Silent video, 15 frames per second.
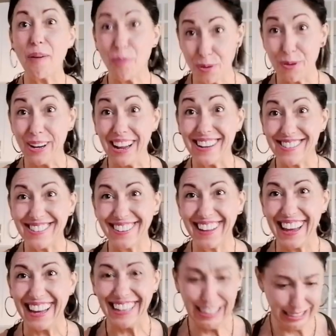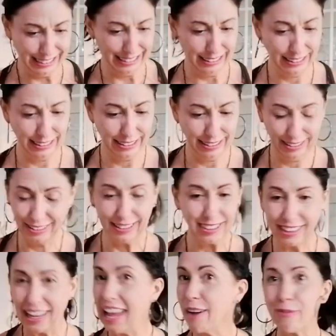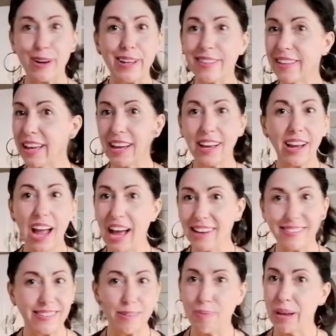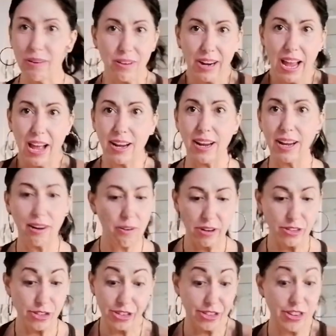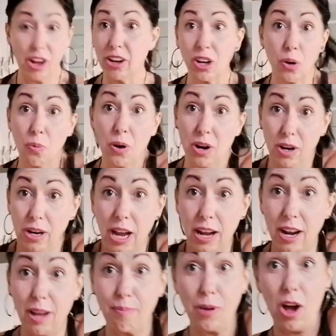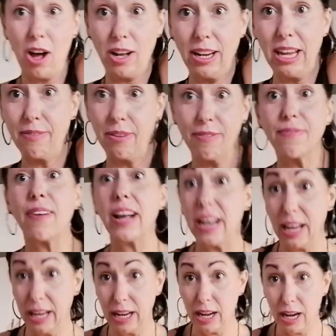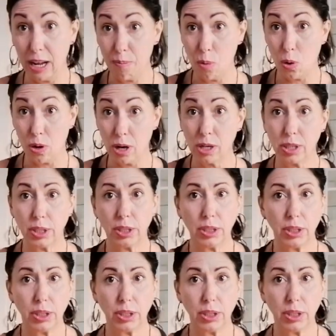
I'm 3 days delayed. Everything has to be organic or it's just not going to work, and I'm not even fighting it anymore.